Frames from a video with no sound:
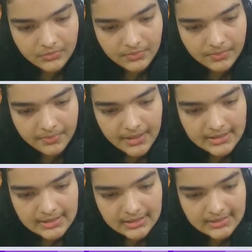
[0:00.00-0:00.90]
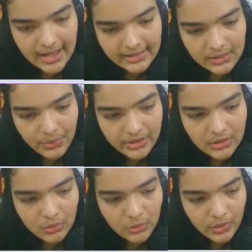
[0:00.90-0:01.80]
Place it exactly where the
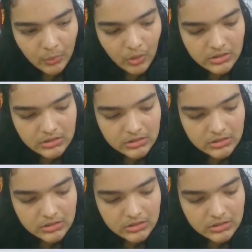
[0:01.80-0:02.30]
old one was.